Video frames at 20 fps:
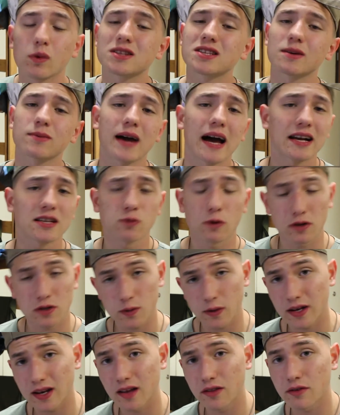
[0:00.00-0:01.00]
What's up, guys? Welcome
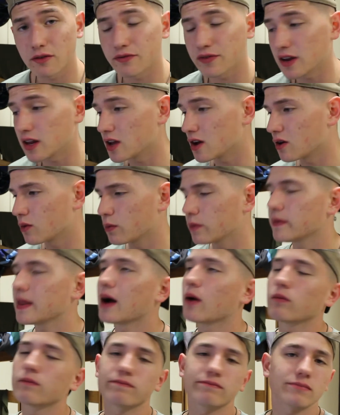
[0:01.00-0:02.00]
to another video.
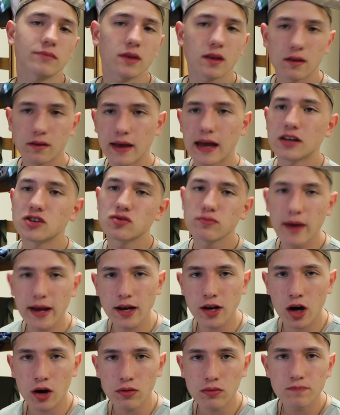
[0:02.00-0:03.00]
Now, as you may
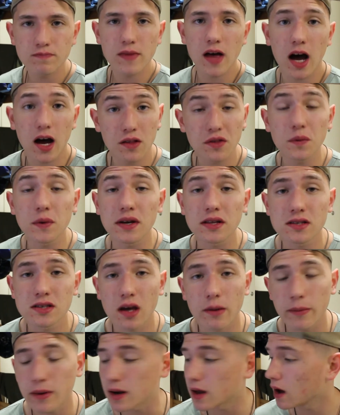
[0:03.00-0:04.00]
know, Halloween's
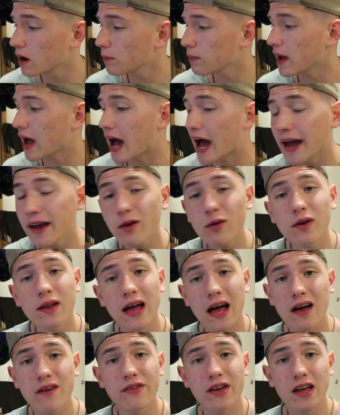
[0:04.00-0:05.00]
coming up. I don't
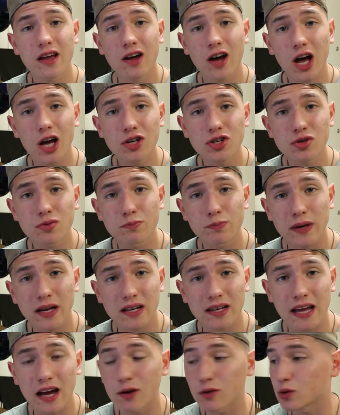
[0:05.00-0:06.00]
have a costume
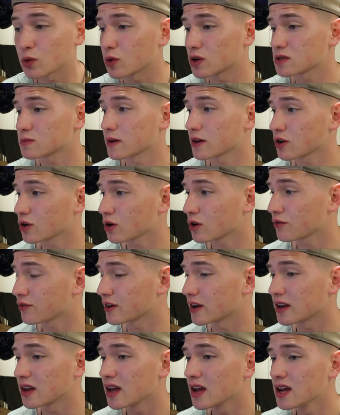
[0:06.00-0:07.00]
picked out, nor does my
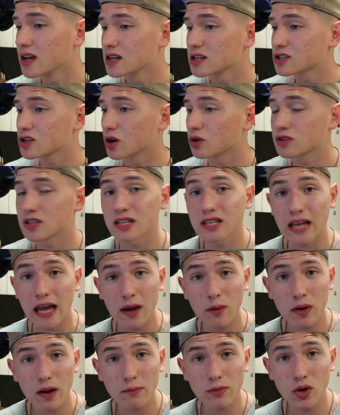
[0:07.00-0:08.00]
girlfriend. So
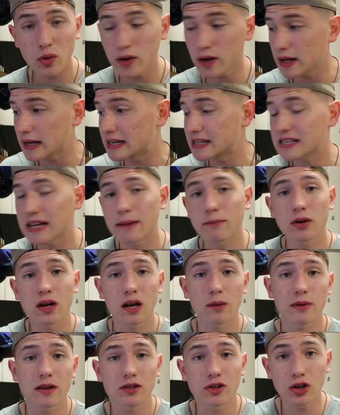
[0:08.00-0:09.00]
today what I'm doing is I'm going
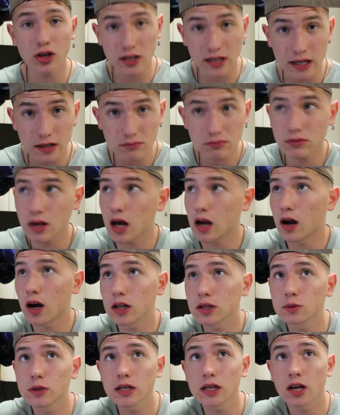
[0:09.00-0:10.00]
to be looking at
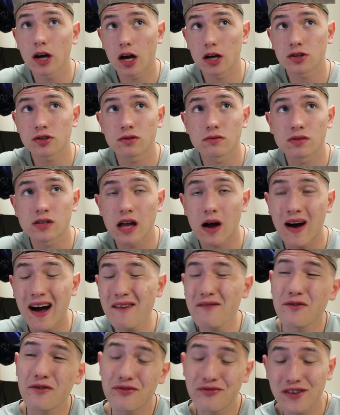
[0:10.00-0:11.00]
Halloween costumes. Now, I
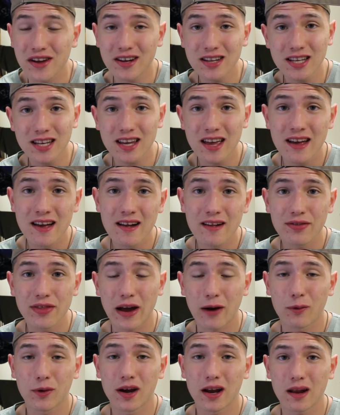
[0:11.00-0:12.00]
have a feeling
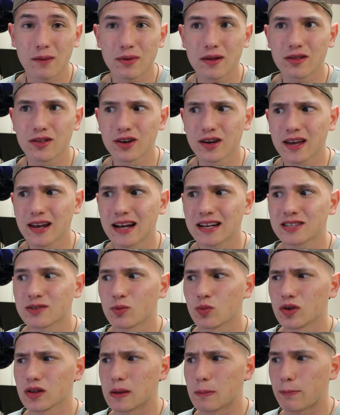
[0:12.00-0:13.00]
that we're going to be looking at
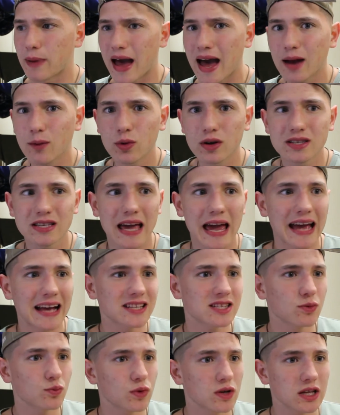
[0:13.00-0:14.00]
some really bad ones
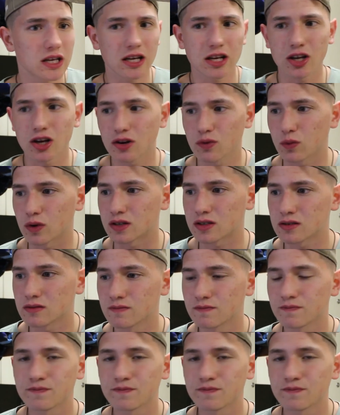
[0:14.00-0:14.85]
and some really good ones.